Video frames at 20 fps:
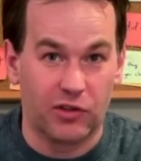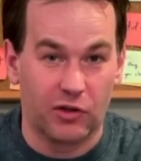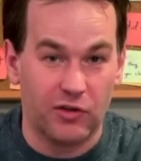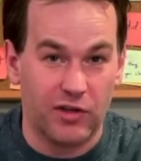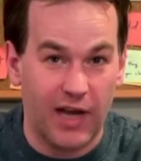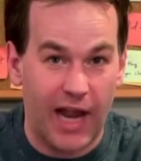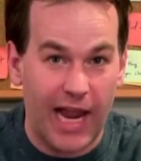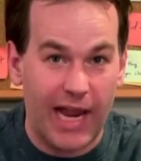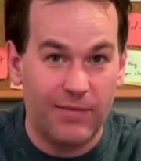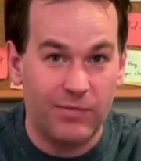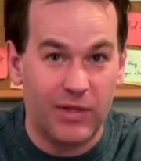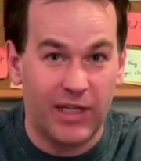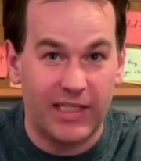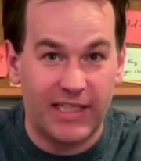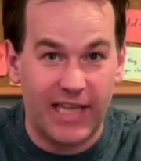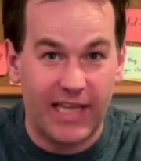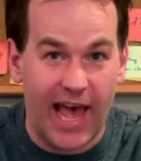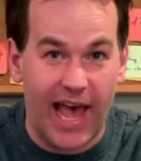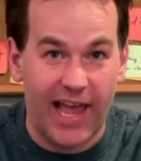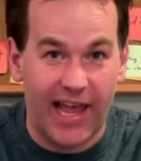So name the
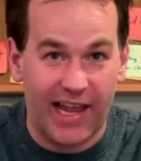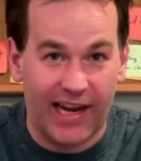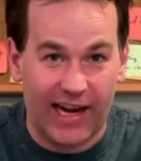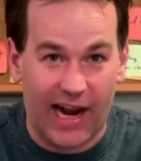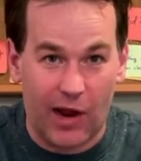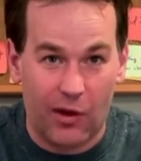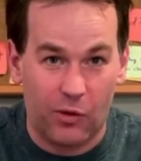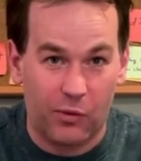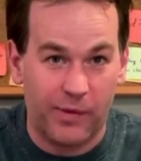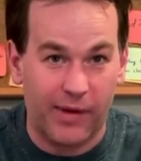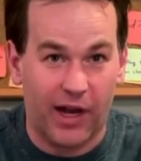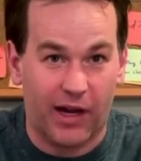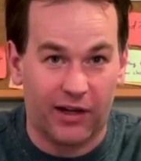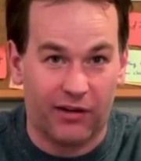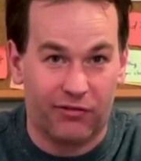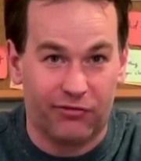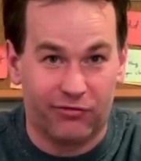day, and I will be on a